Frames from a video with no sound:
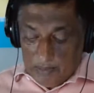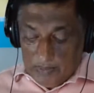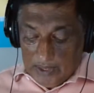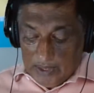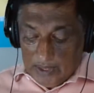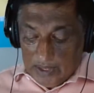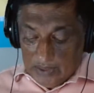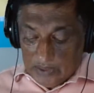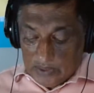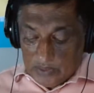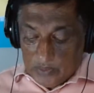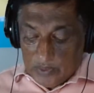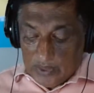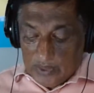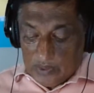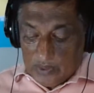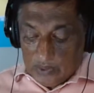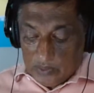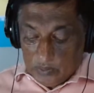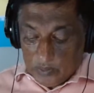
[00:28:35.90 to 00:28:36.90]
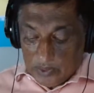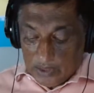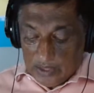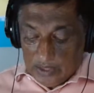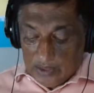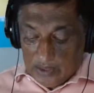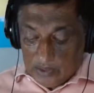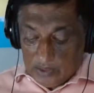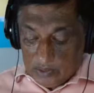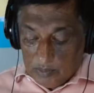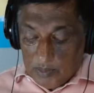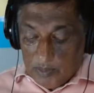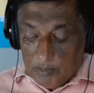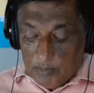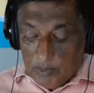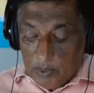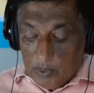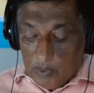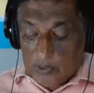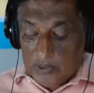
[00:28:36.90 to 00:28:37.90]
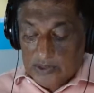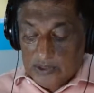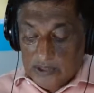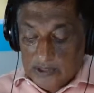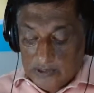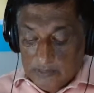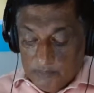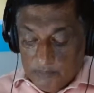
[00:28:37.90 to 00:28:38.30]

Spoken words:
because we are not willing to be bold